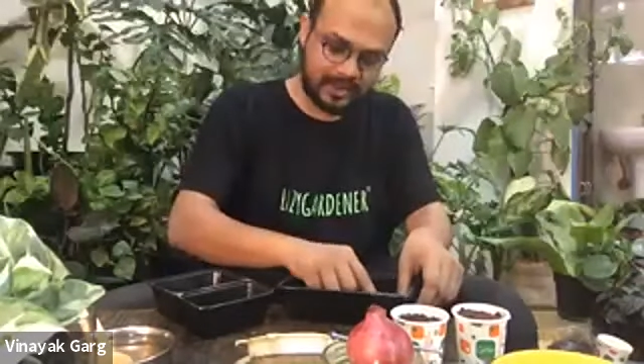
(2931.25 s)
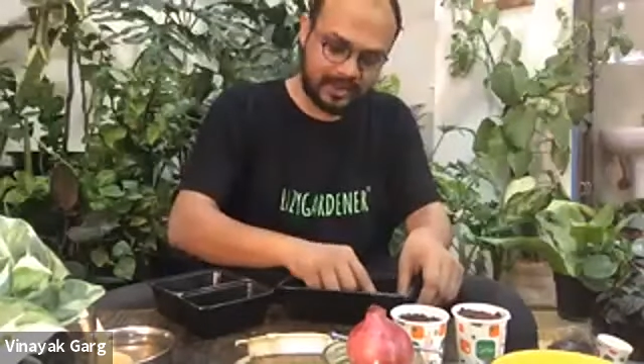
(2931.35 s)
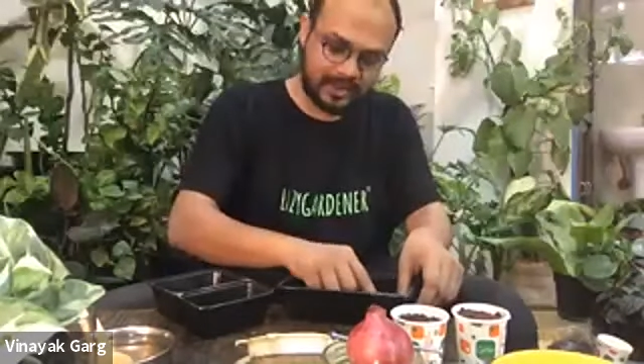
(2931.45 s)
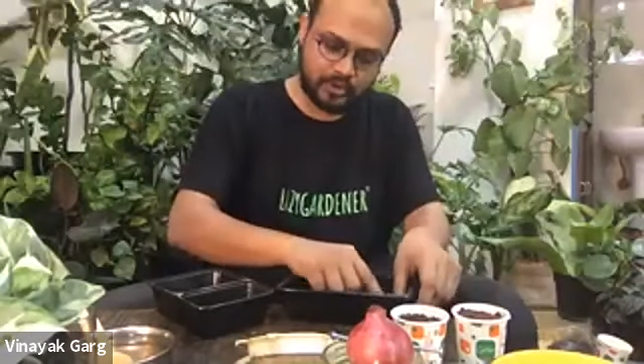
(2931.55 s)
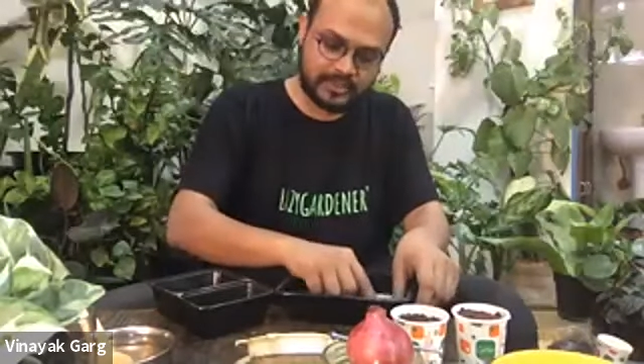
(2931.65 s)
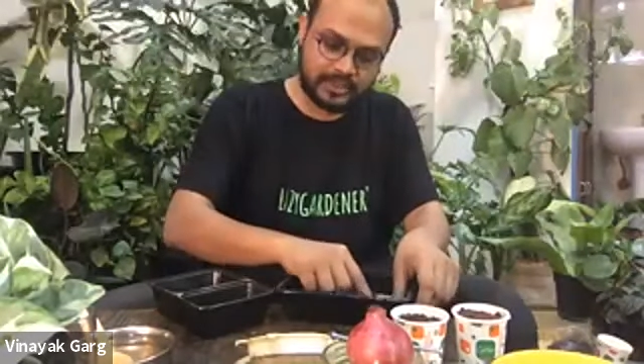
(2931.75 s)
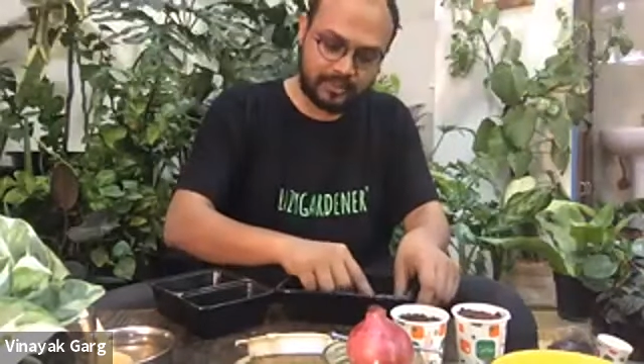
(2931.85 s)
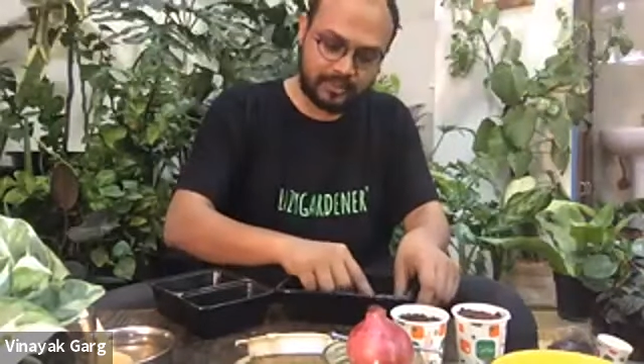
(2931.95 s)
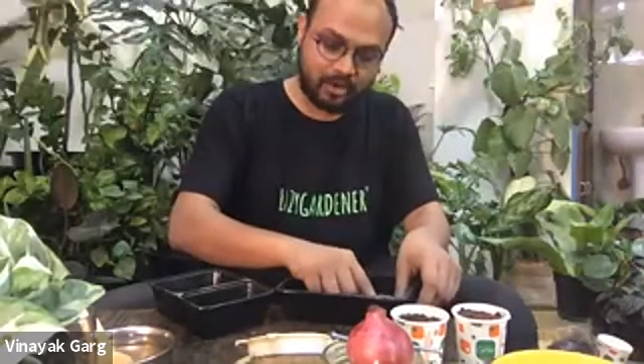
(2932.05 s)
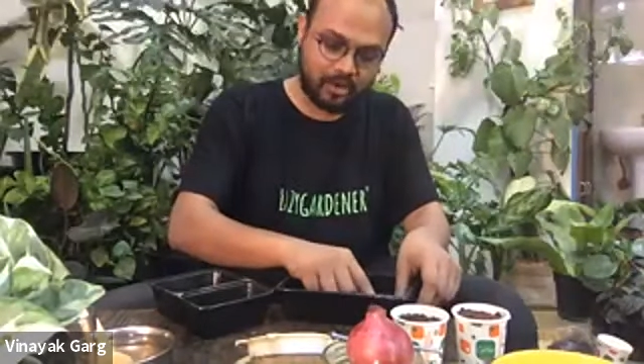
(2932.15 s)
they're
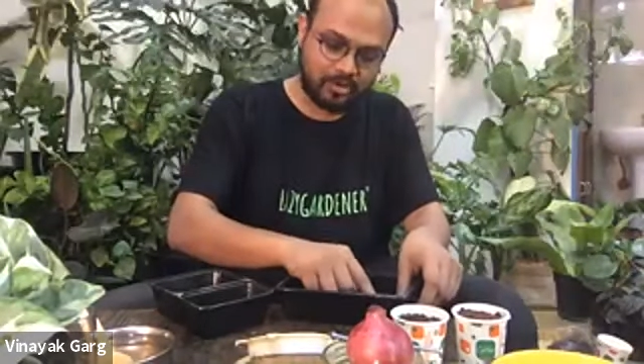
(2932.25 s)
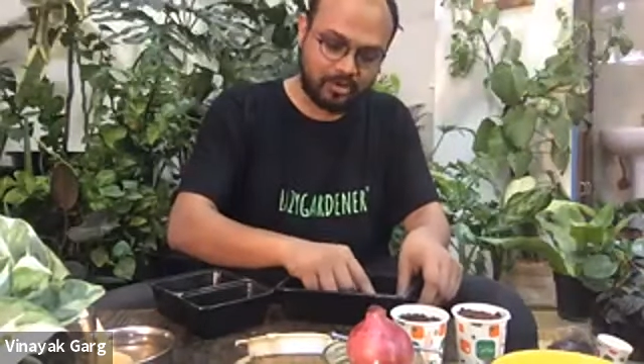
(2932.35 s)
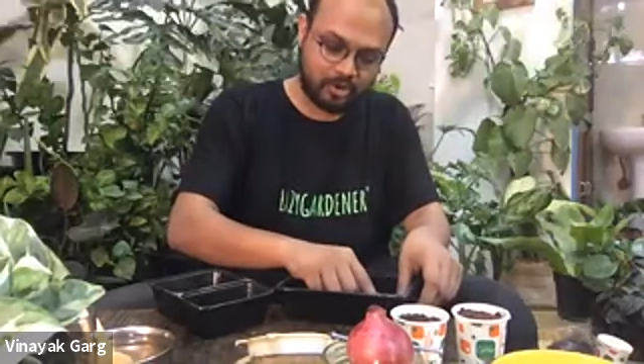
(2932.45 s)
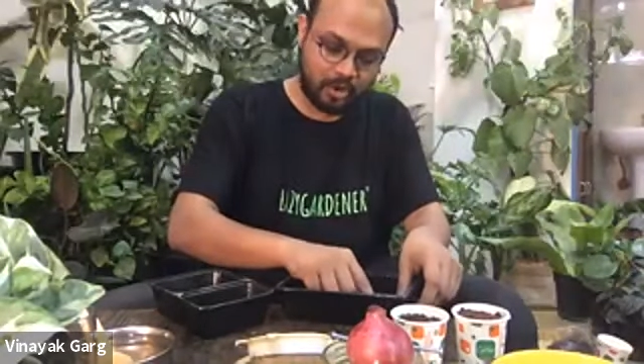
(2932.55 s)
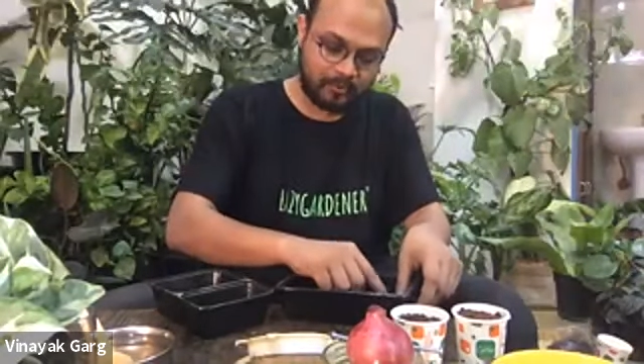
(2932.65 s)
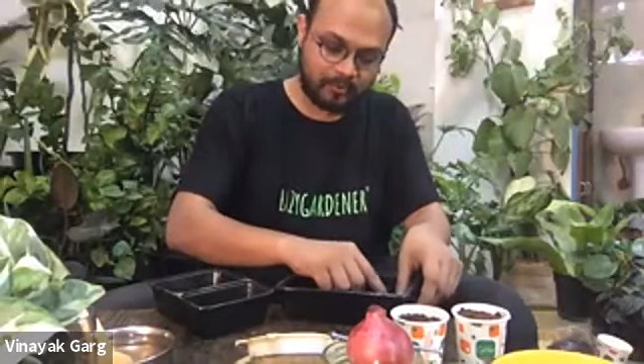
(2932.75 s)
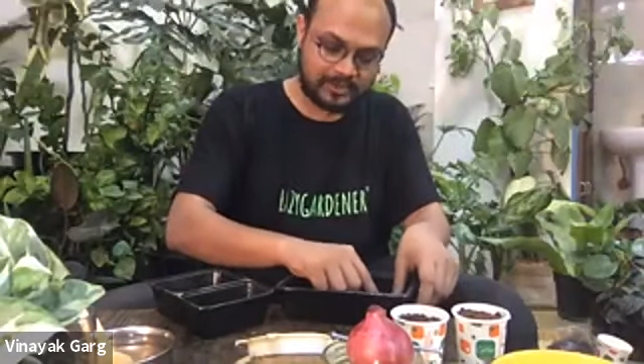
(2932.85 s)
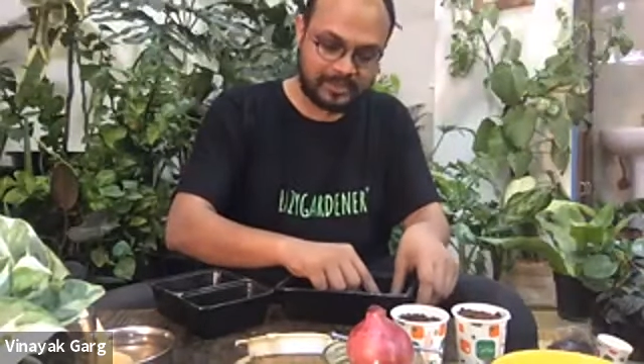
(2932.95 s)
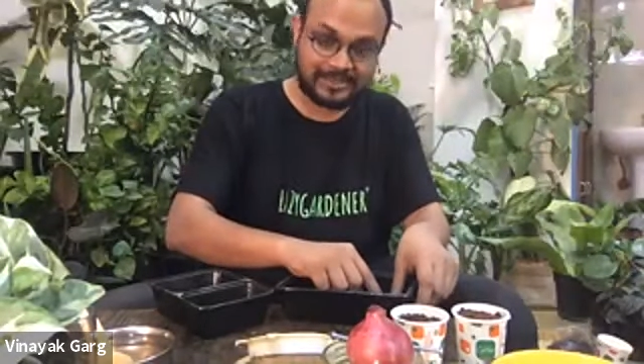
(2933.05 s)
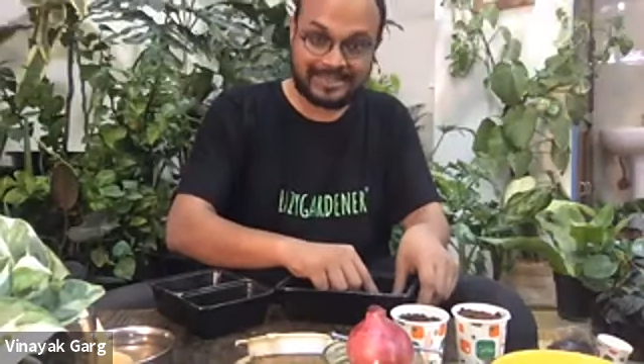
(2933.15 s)
close to each other but not
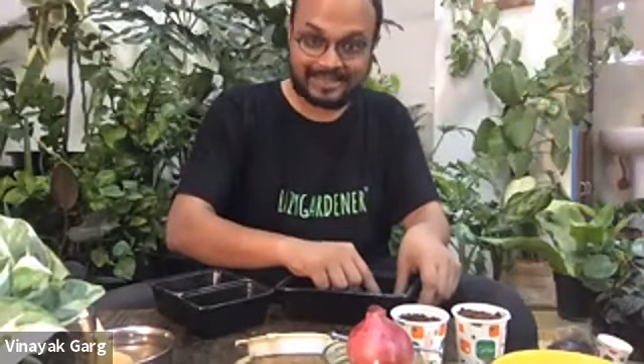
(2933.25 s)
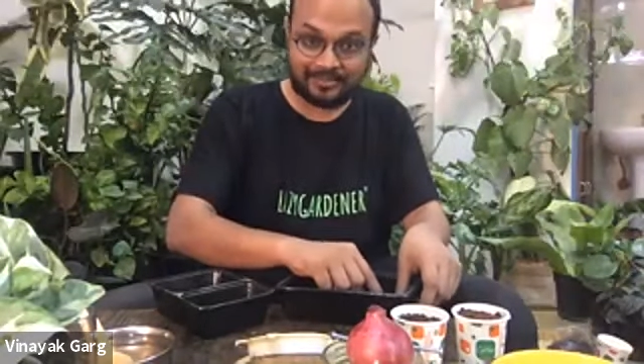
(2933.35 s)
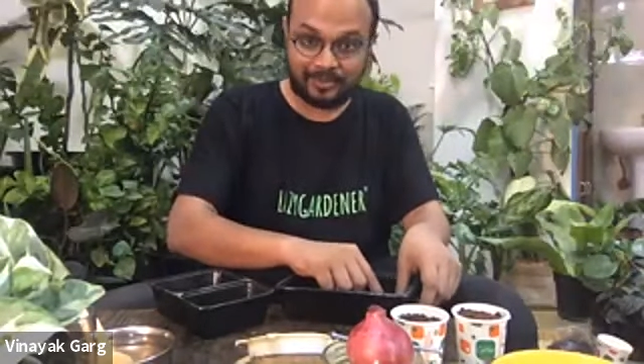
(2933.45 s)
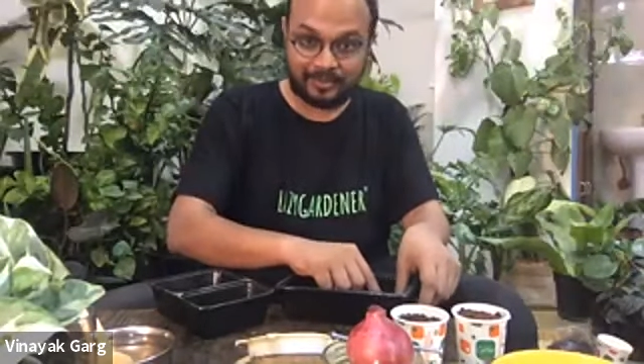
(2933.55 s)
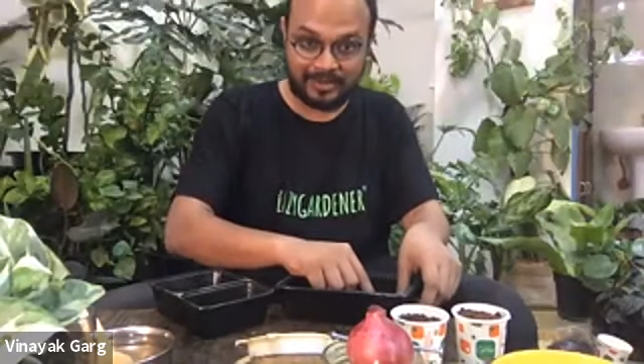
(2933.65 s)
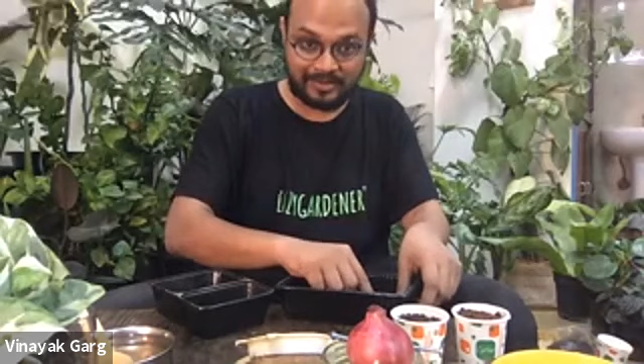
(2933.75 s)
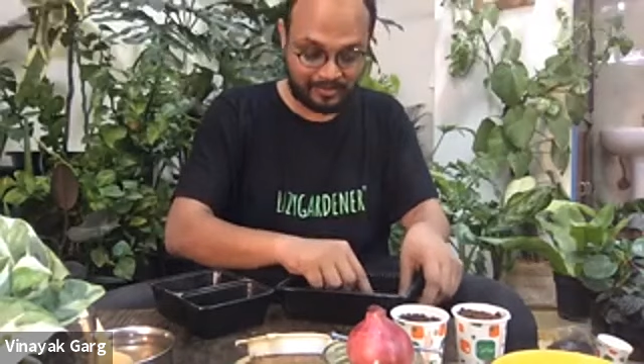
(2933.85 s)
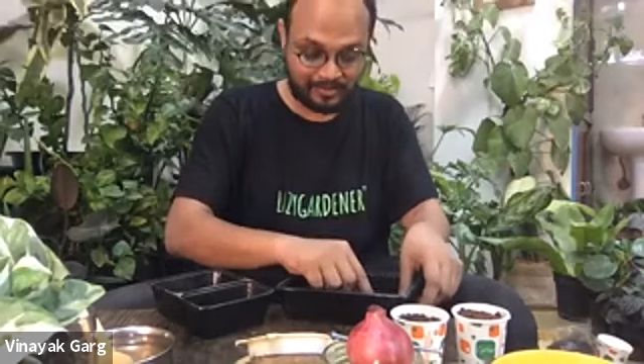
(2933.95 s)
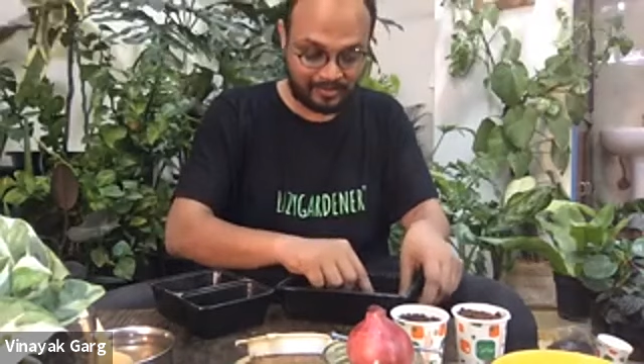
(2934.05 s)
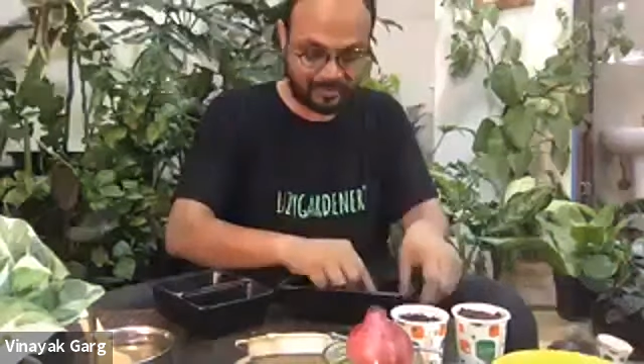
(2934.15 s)
on top of each other. That's
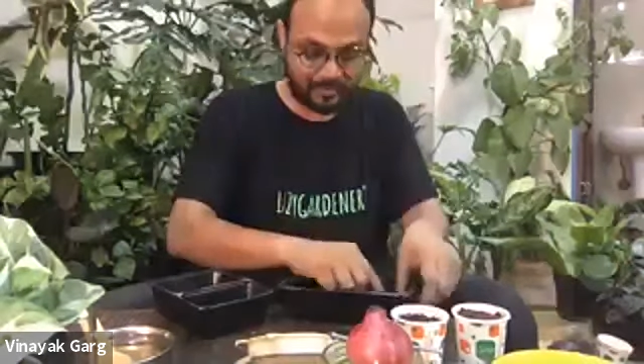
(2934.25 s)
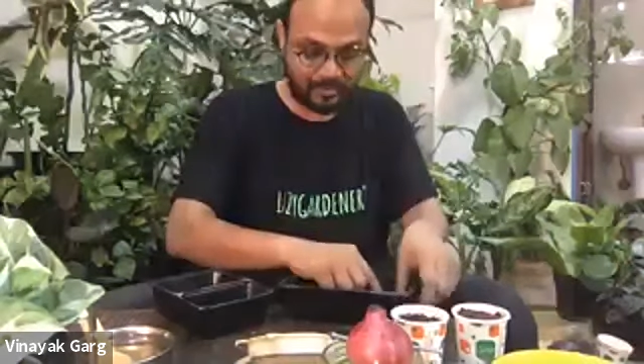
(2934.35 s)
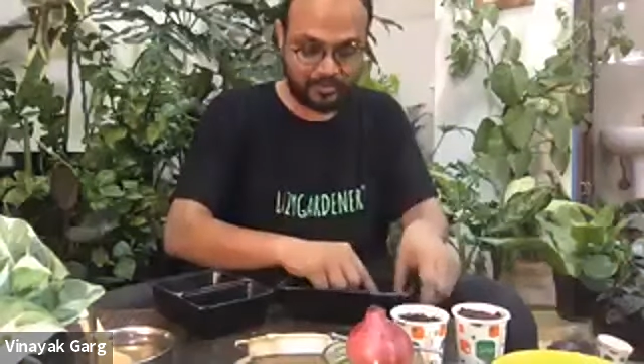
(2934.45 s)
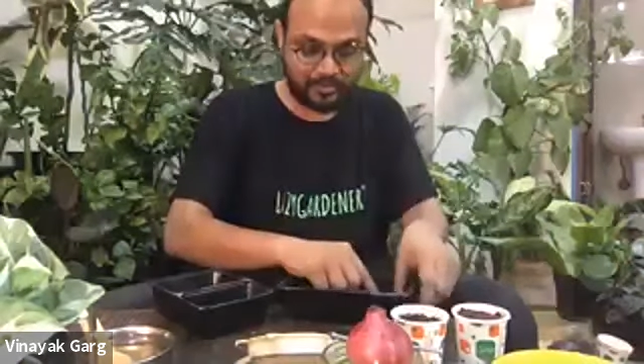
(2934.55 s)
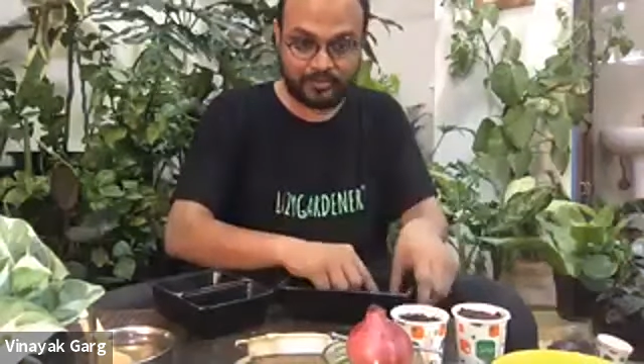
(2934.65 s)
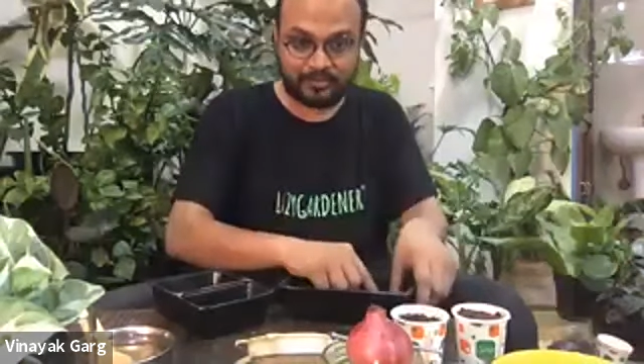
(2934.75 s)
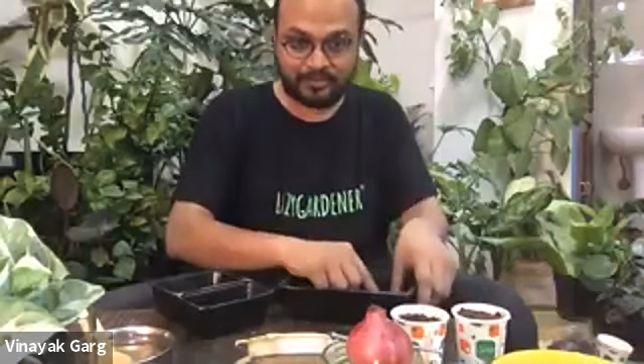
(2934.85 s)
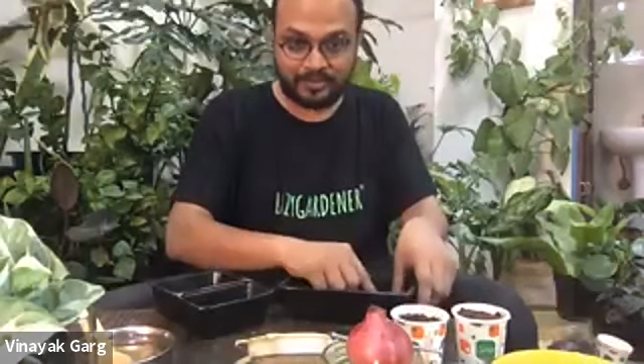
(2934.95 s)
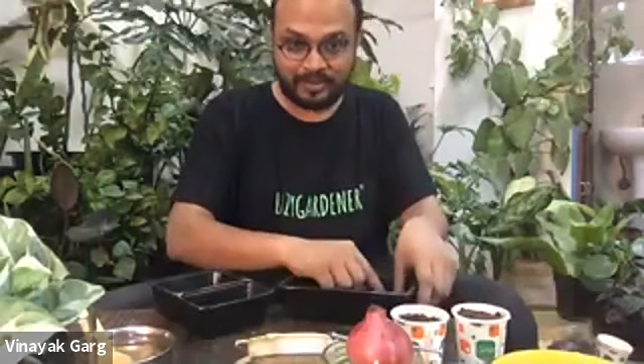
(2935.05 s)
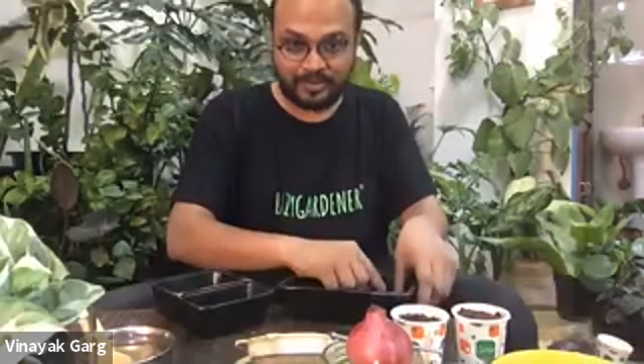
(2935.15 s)
what we want to
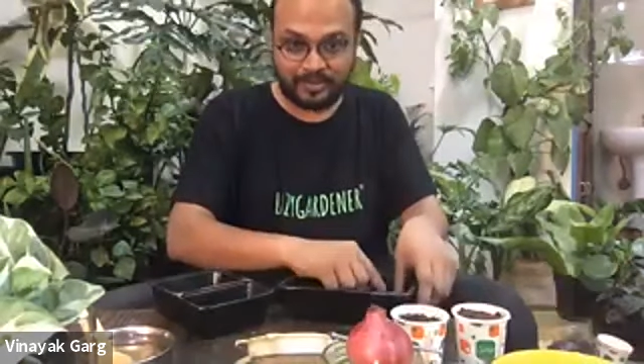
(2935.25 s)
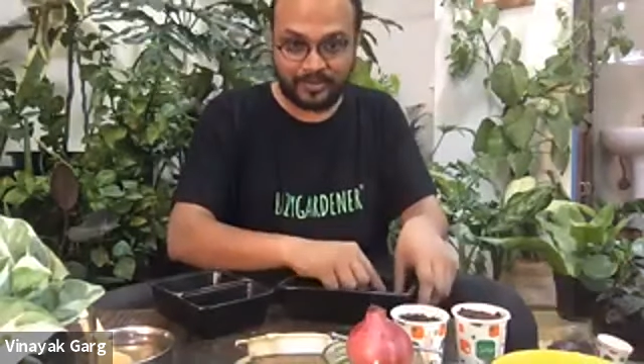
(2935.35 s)
do.